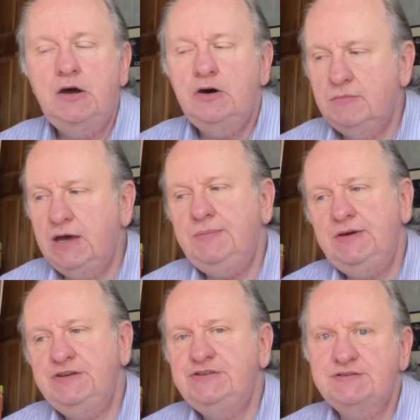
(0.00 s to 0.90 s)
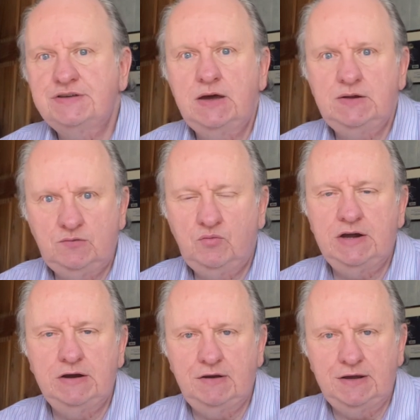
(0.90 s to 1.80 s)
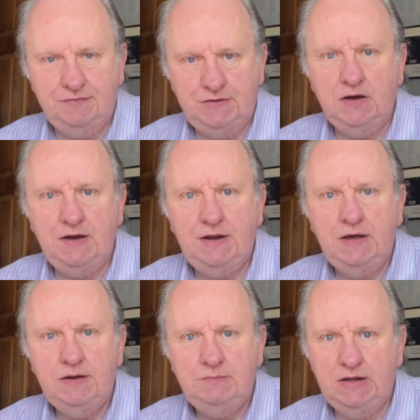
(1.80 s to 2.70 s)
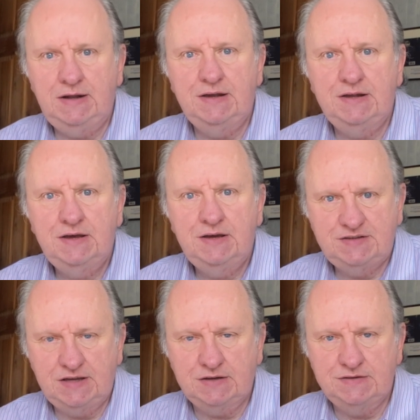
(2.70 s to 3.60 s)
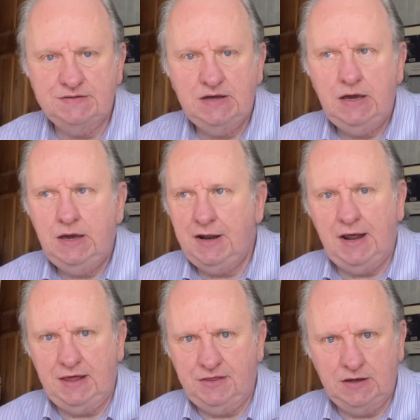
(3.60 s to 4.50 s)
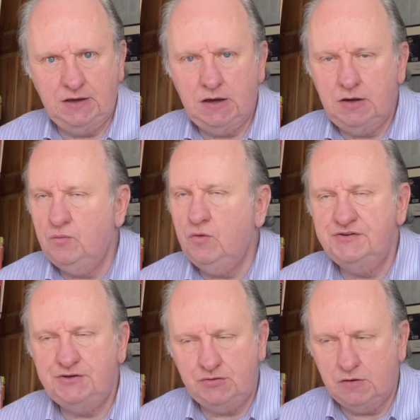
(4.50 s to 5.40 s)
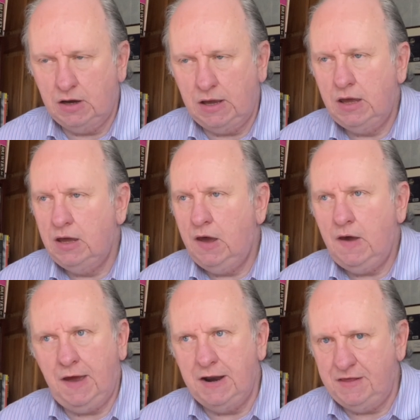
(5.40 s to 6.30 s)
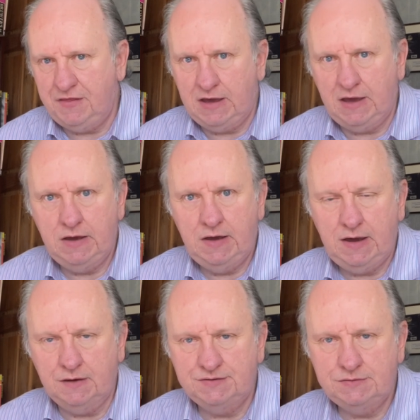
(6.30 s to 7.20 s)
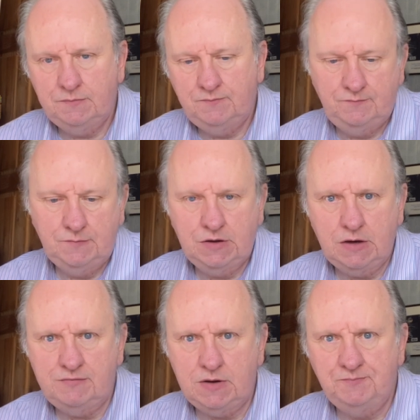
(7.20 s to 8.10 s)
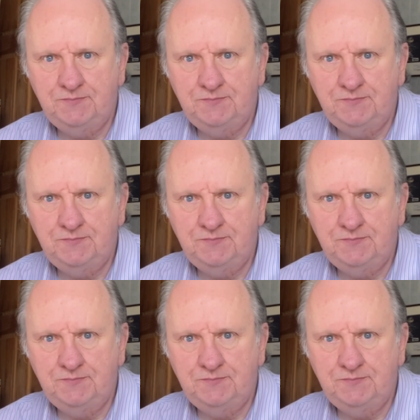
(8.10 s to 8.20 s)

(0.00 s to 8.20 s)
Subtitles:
Or maybe you just get weary of 9 million seconds in anything and want to try anything else. Go for it.